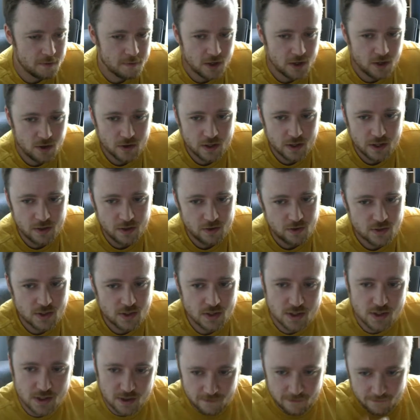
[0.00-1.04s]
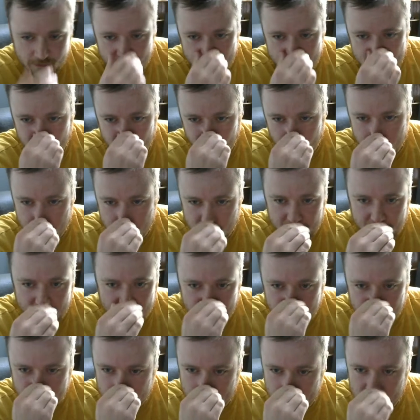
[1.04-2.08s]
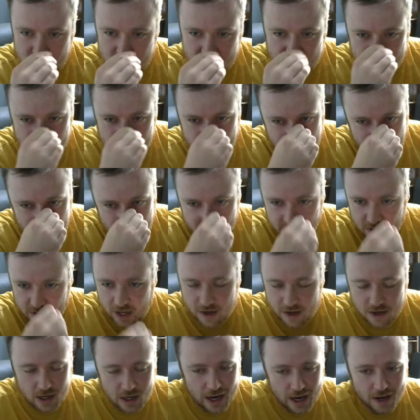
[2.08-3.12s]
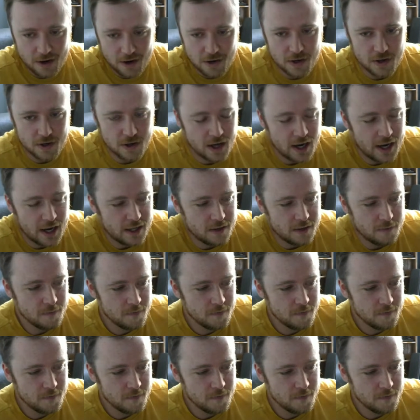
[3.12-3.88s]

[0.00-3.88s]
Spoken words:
but you can use this to fish for spells and stuff. I don't know.